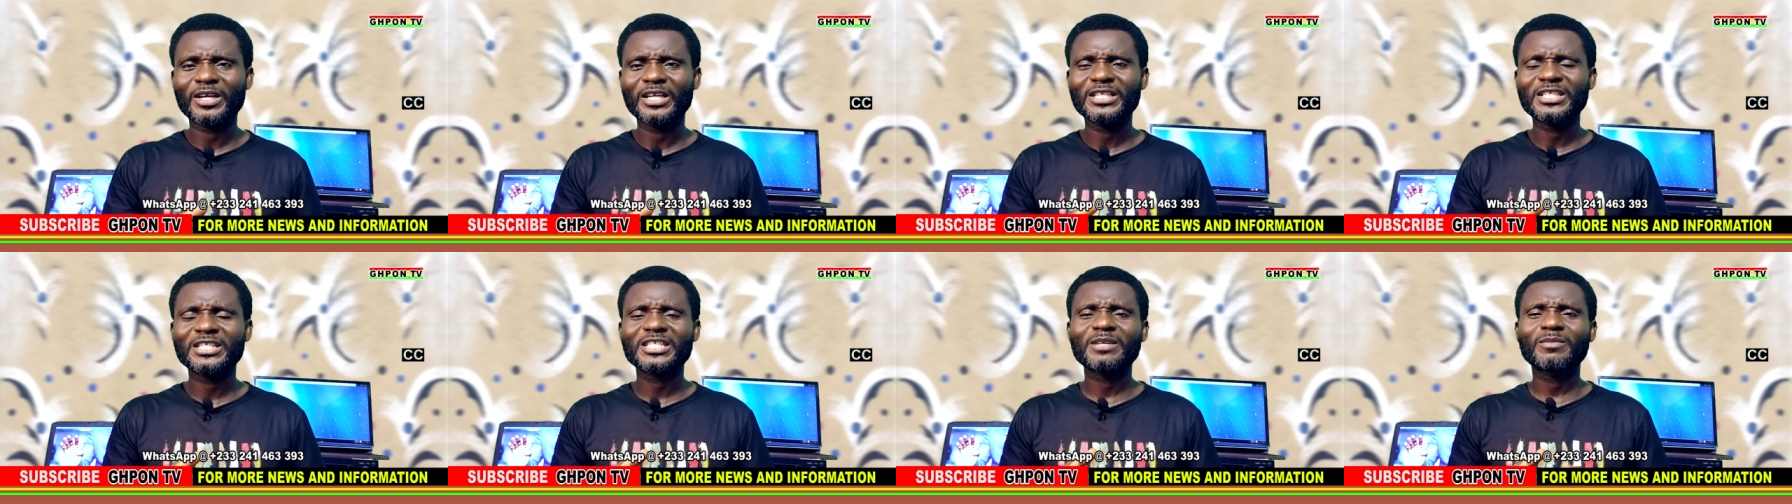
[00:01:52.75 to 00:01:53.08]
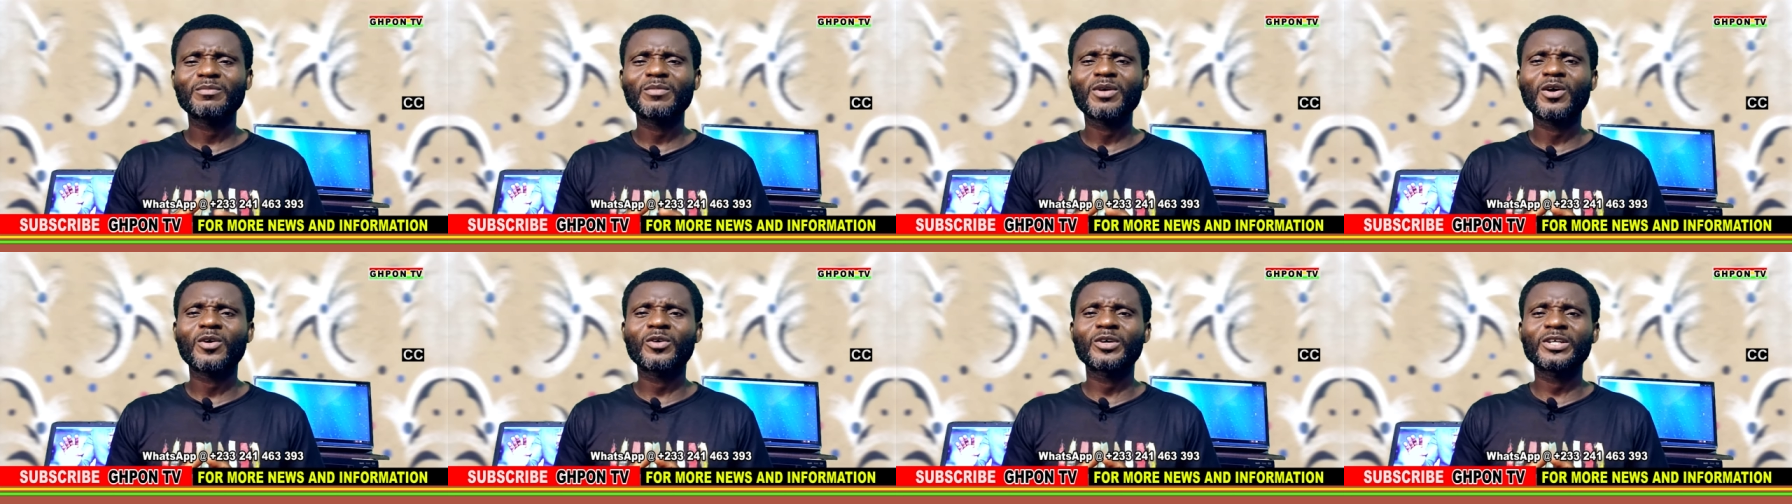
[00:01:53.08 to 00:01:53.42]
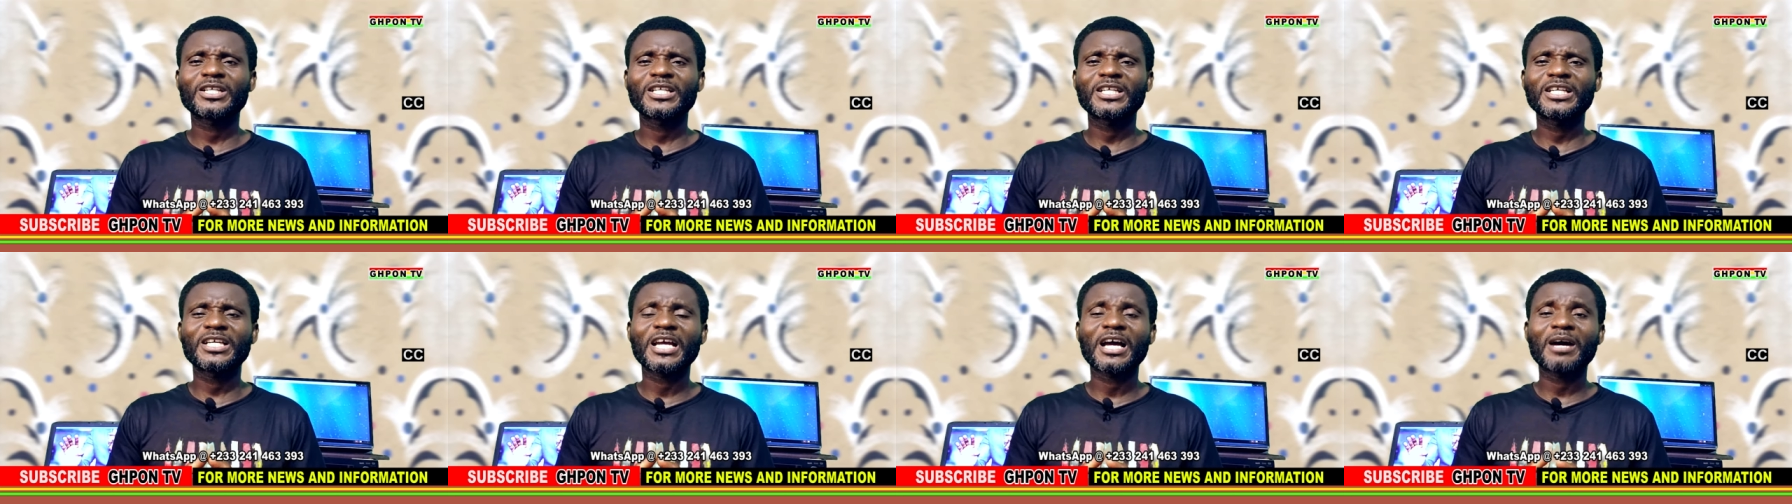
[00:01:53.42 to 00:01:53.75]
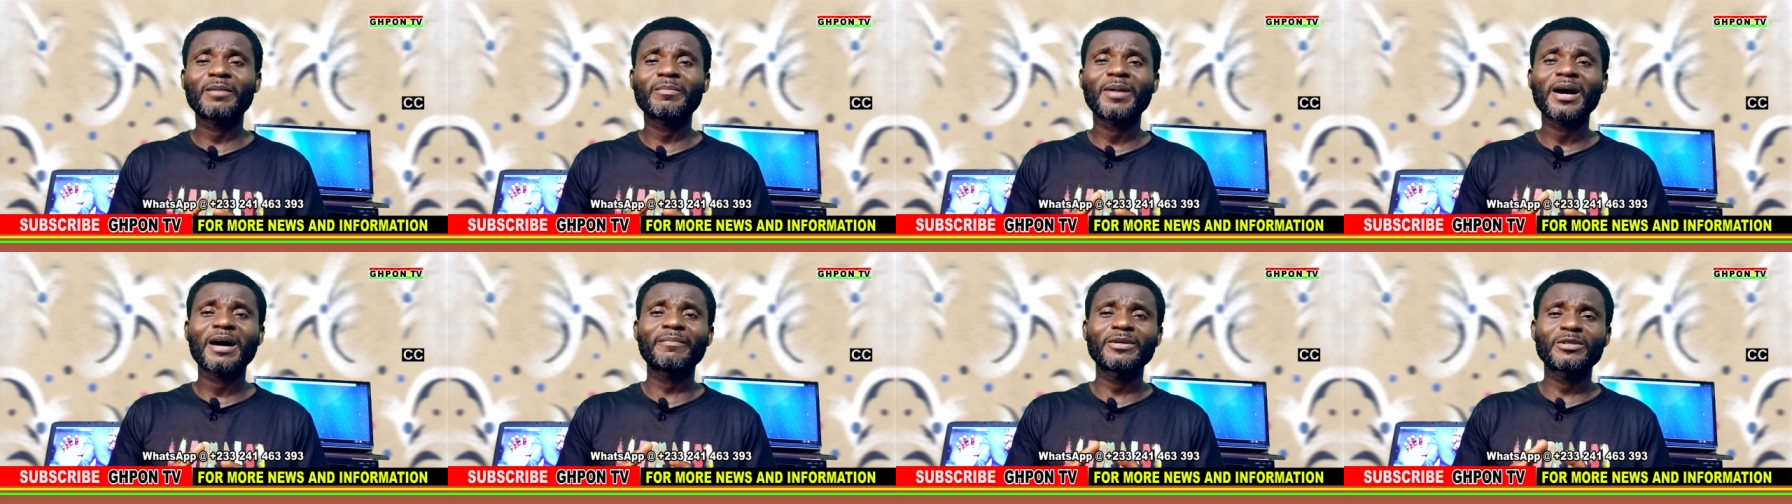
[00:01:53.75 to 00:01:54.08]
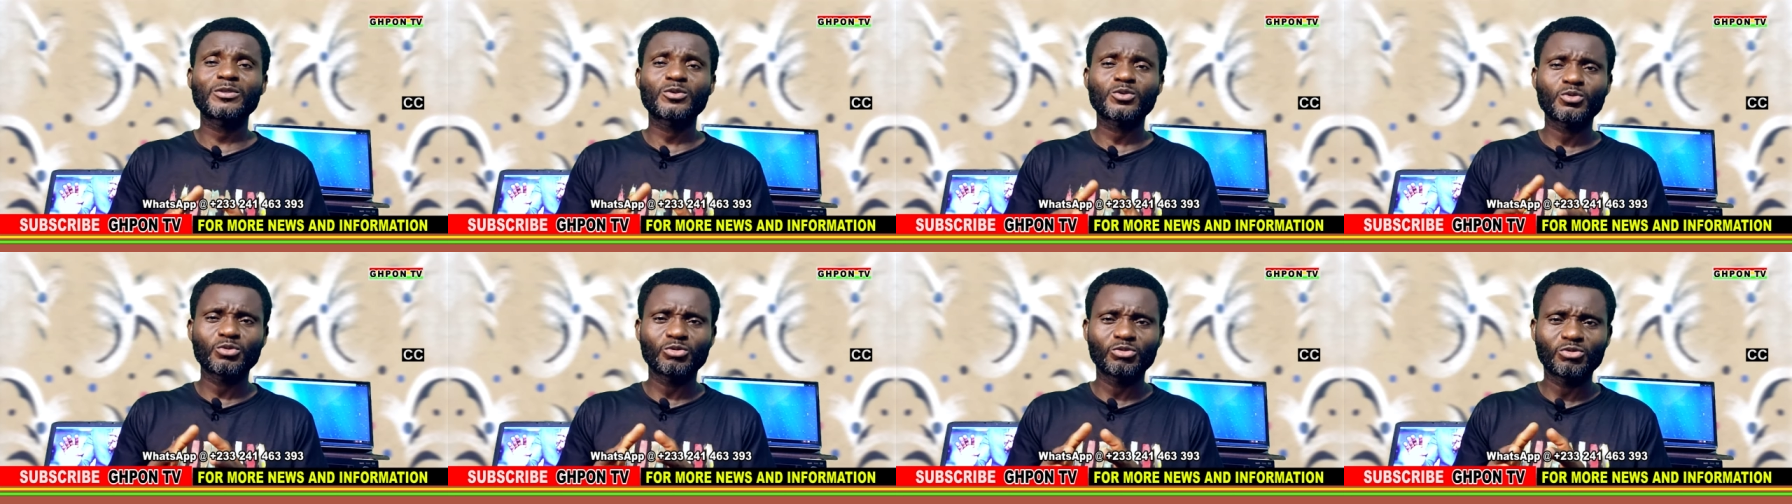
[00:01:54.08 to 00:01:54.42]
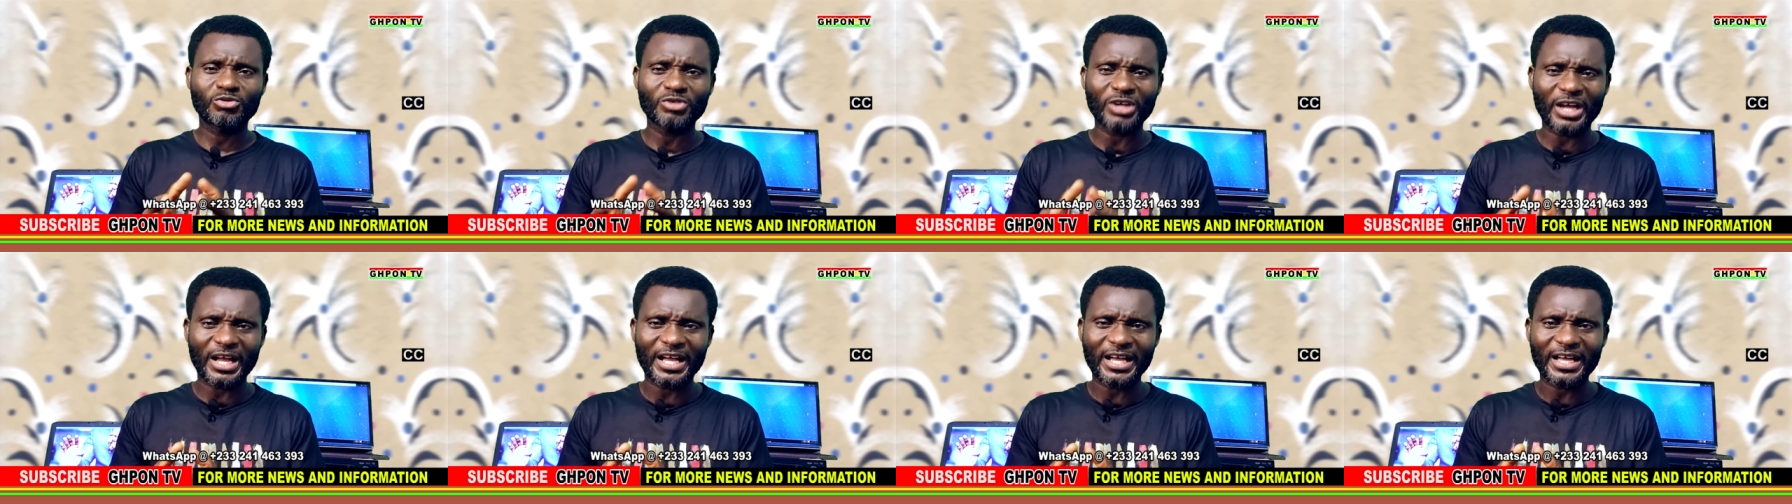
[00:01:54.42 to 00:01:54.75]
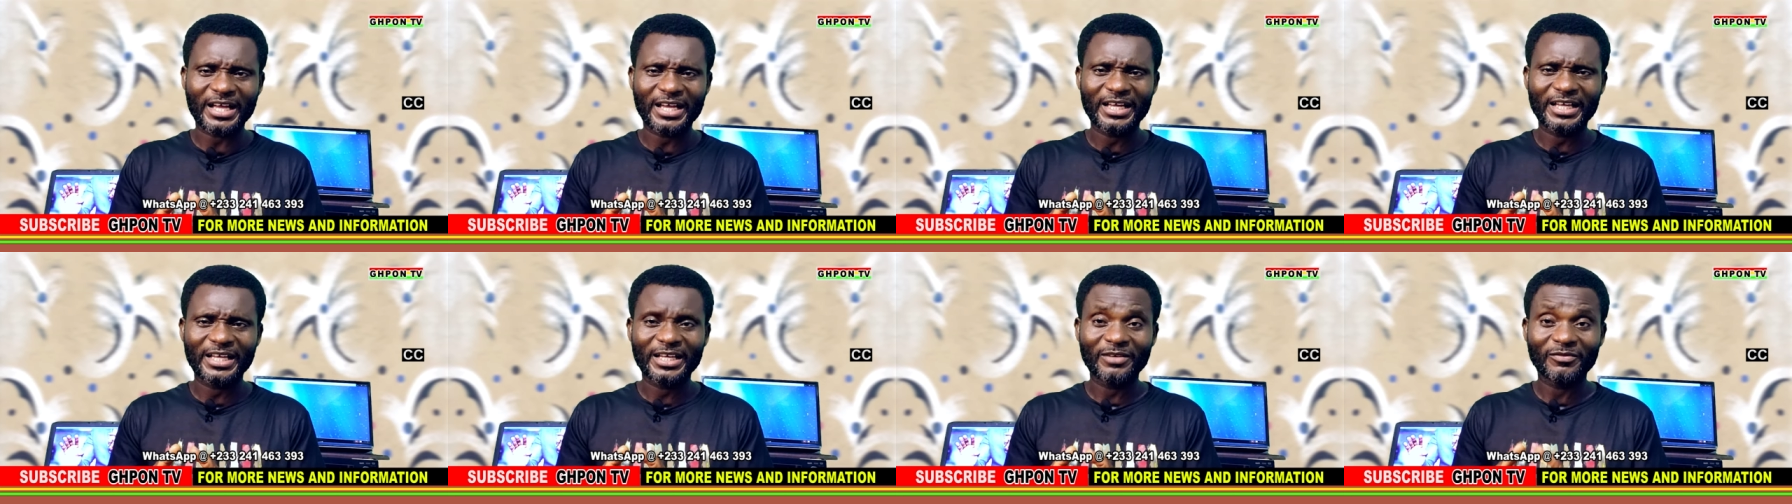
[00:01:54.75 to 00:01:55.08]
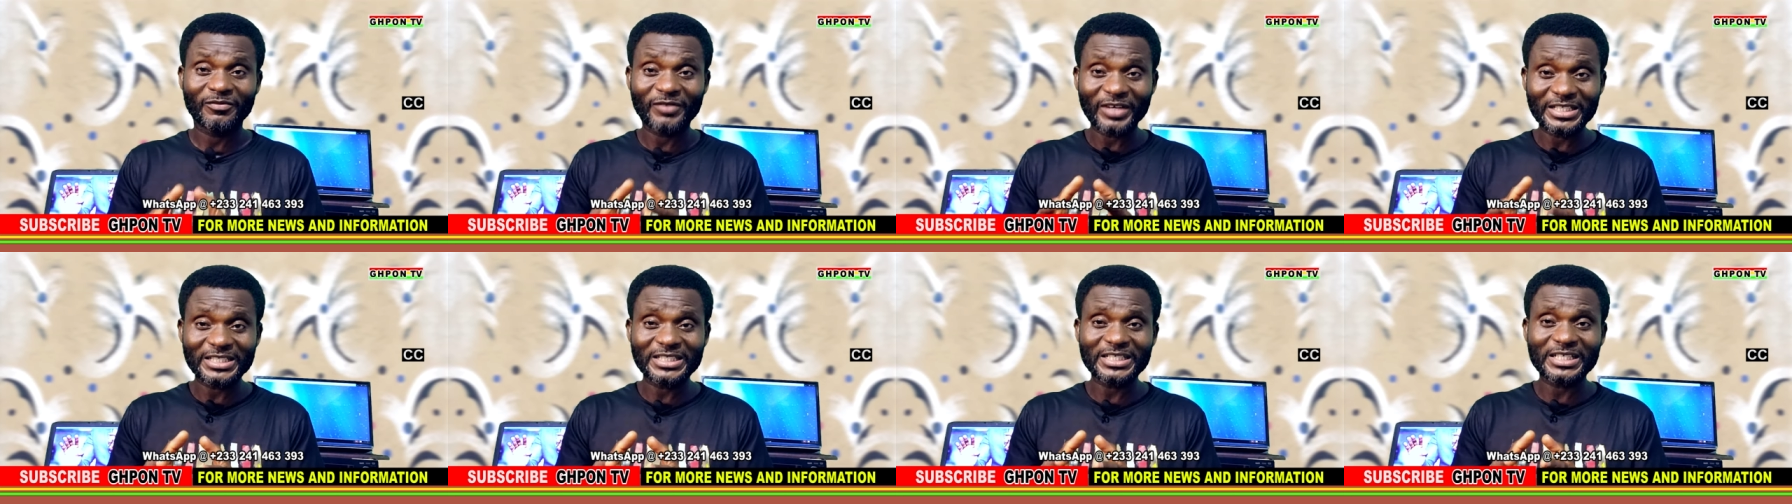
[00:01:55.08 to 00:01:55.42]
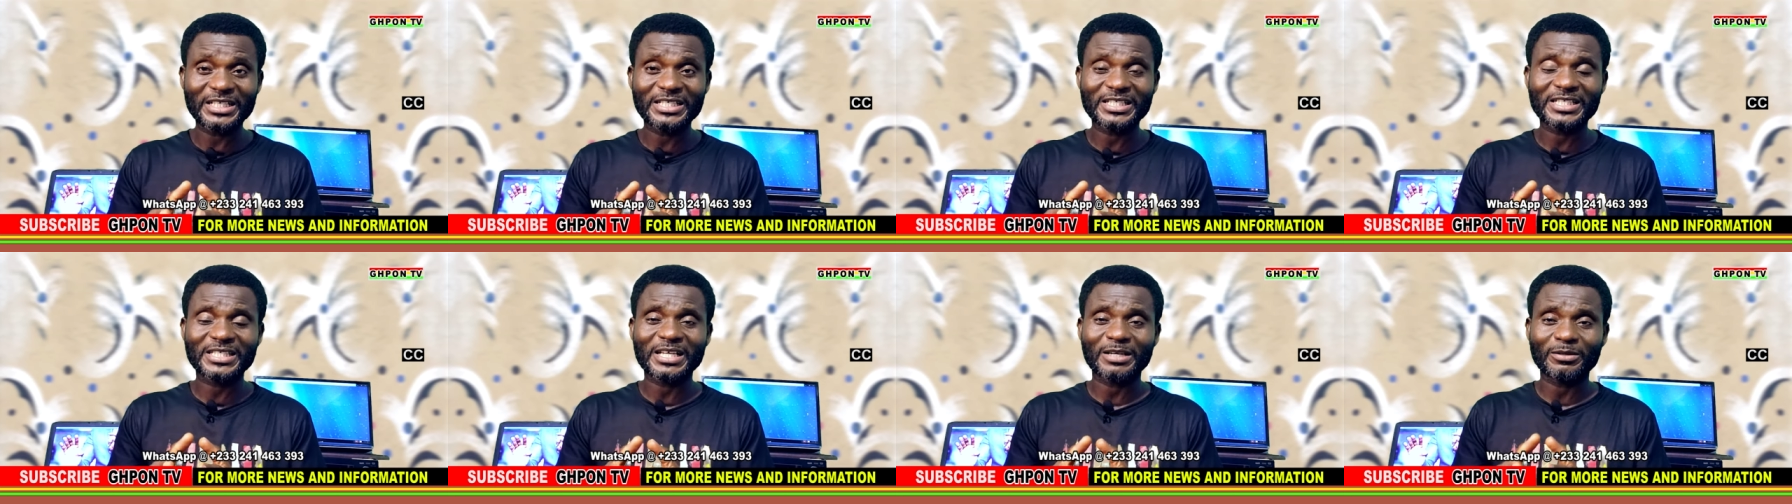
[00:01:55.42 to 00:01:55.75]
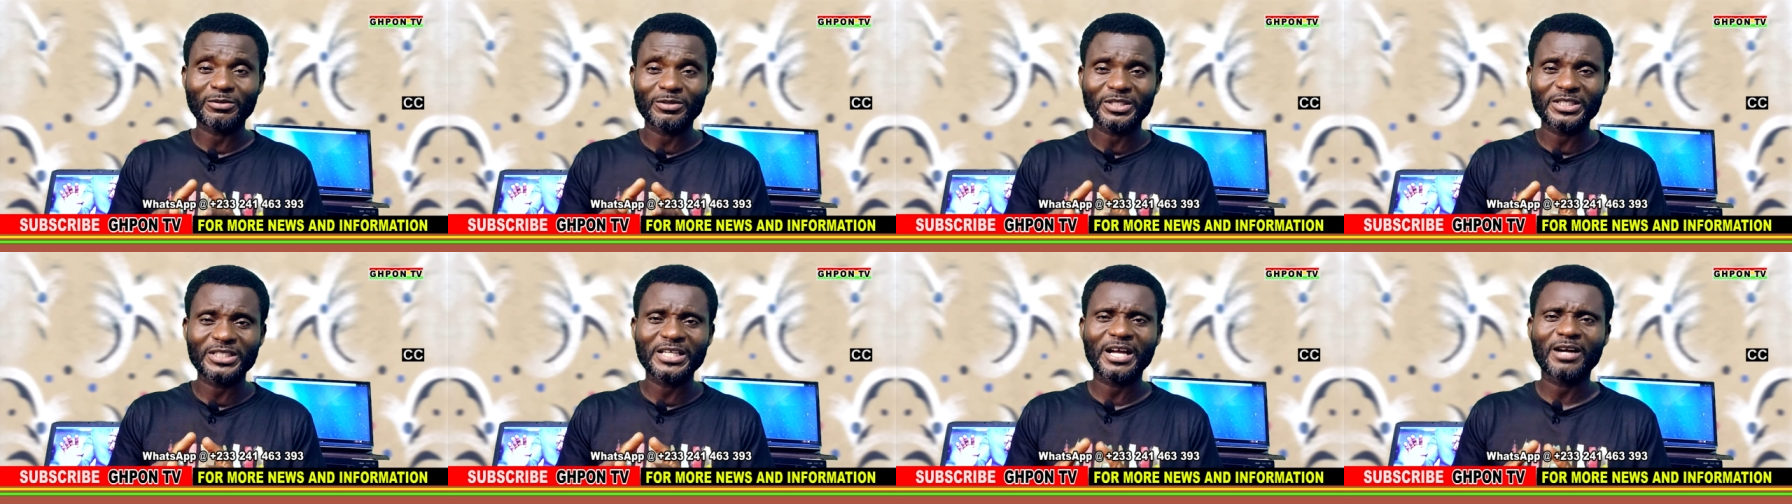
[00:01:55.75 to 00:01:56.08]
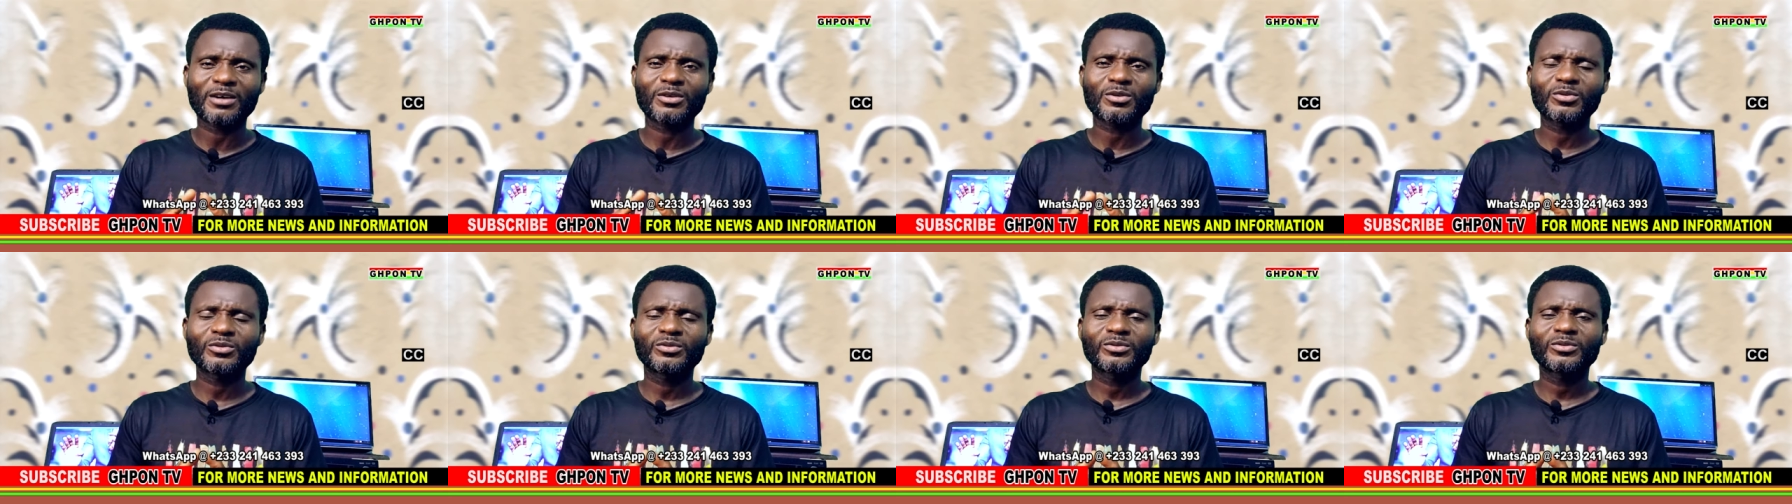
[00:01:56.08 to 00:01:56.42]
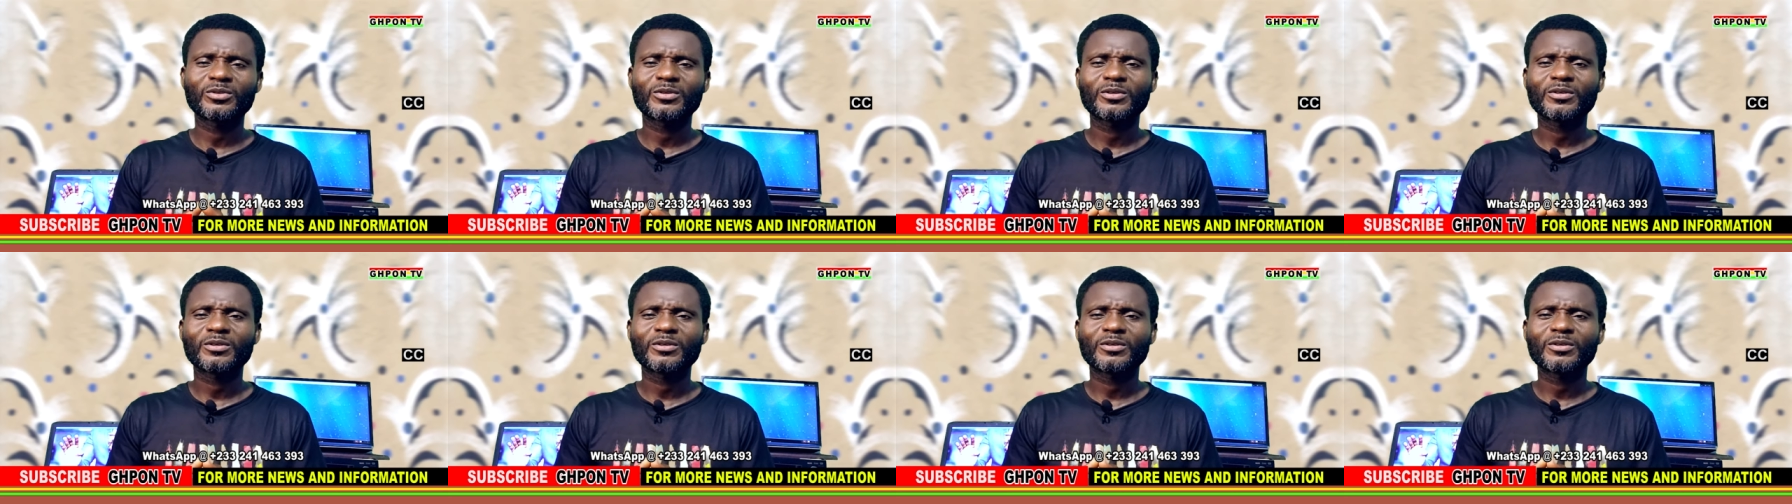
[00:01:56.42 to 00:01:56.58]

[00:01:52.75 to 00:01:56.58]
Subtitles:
and some other day about the two jar. Evangelist, Akwasi Nyarko.